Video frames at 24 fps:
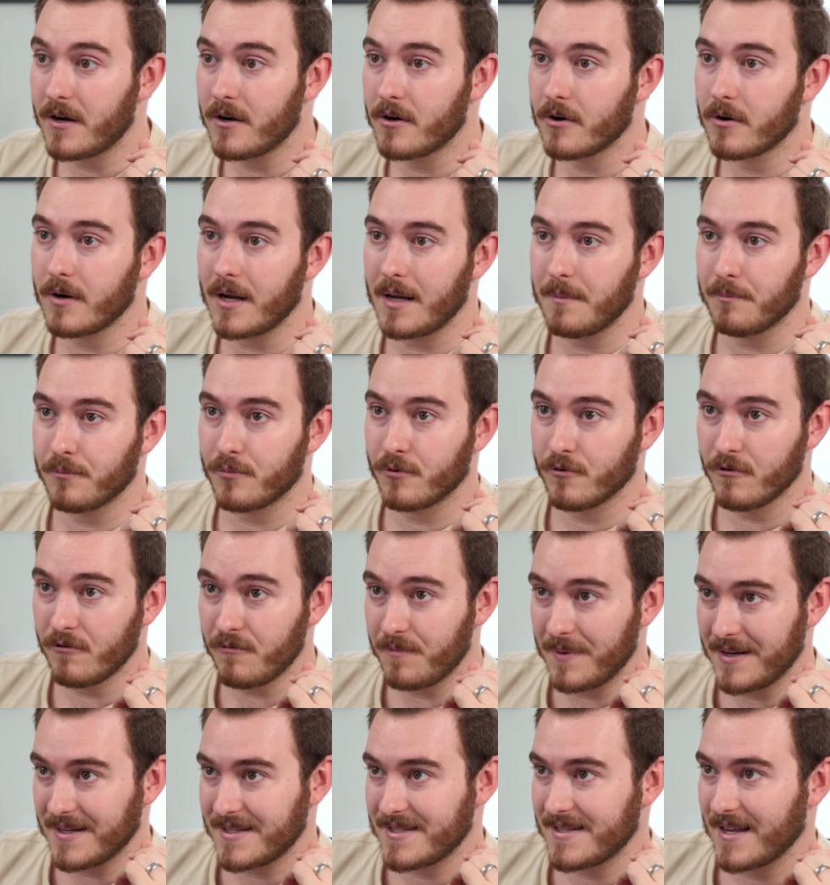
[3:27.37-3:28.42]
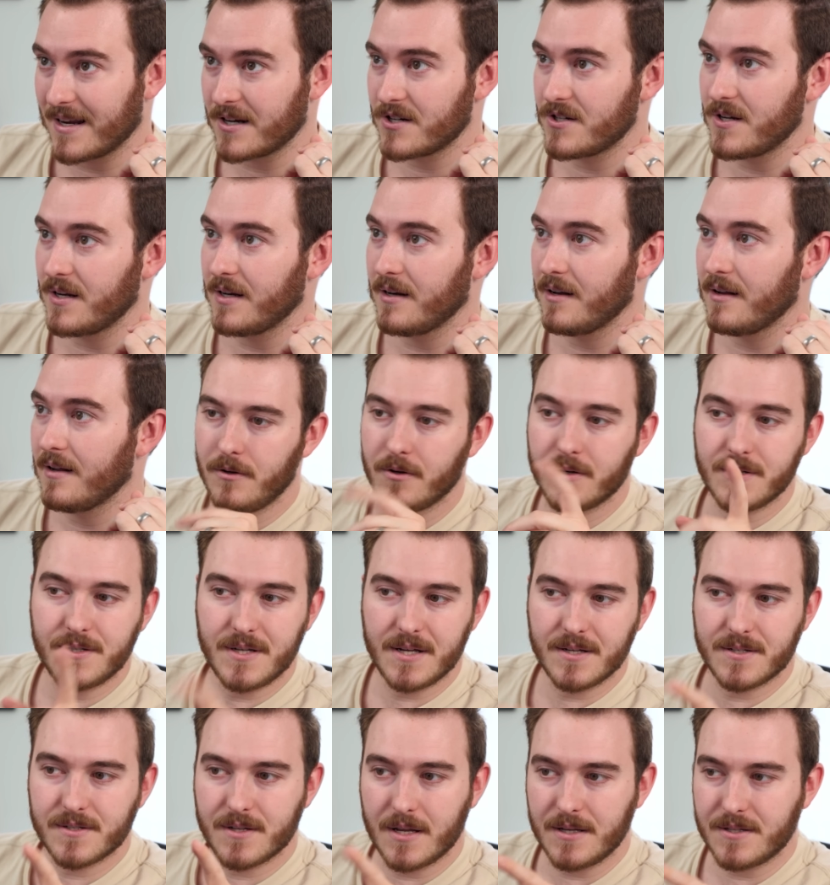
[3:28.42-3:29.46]
editor improvements section. You can see
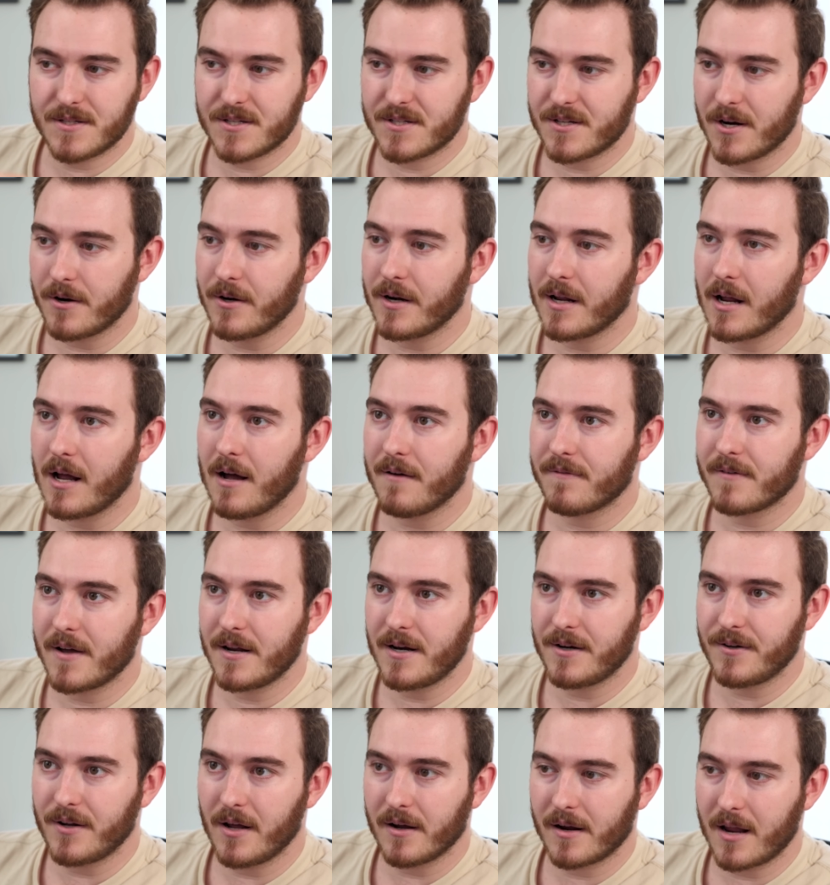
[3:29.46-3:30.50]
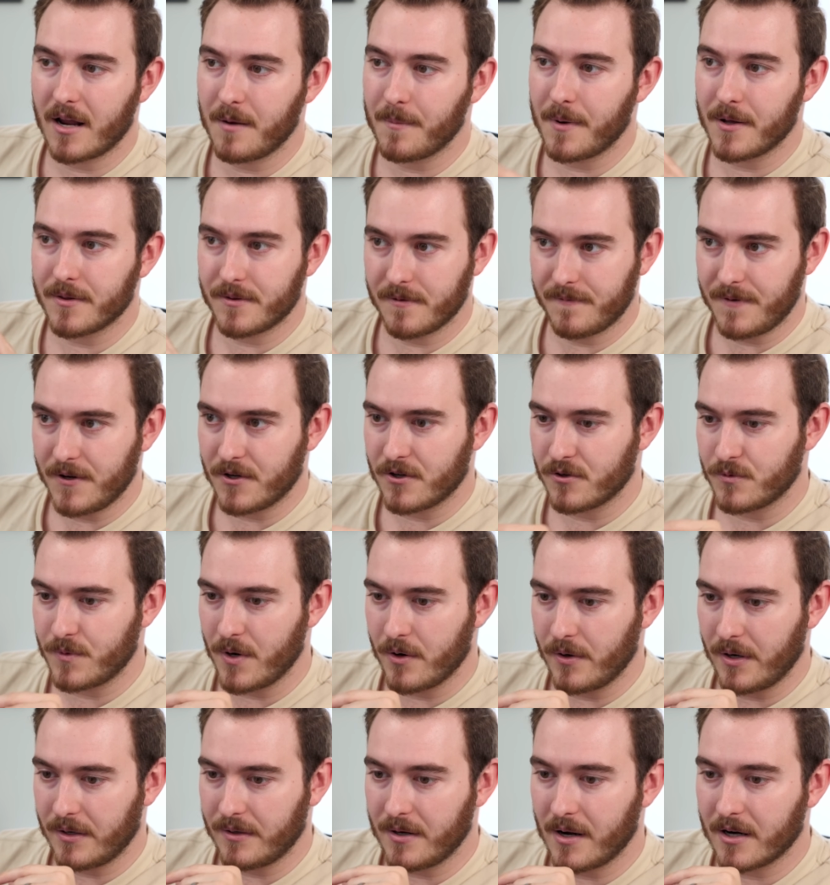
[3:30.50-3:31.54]
it's starting off kind of talking about the features we
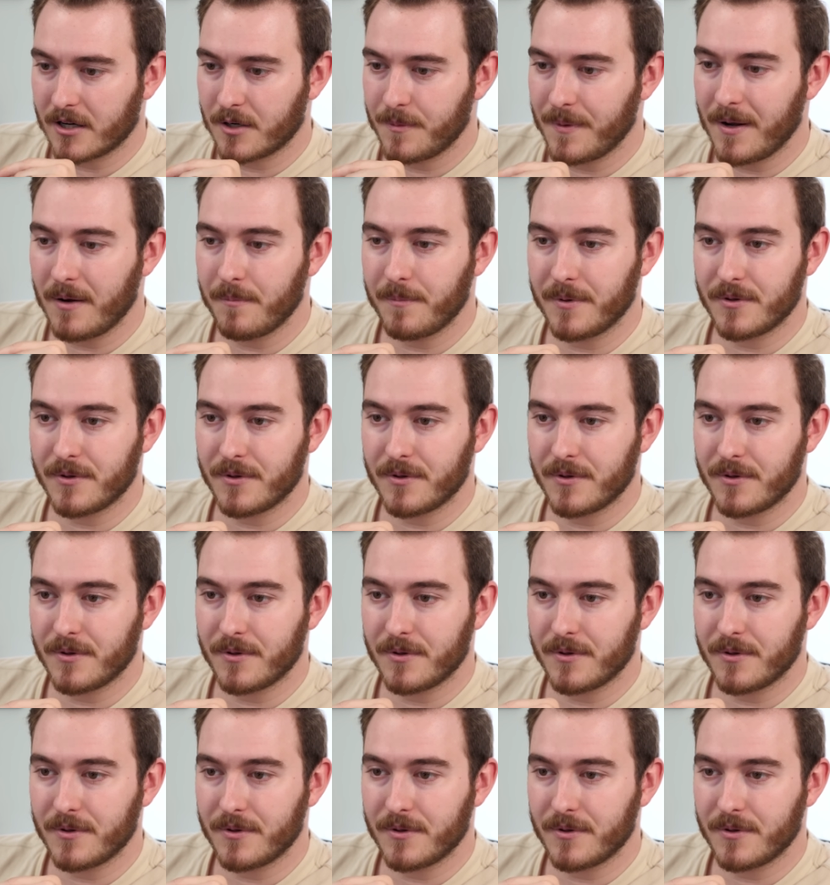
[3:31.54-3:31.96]
already talked about,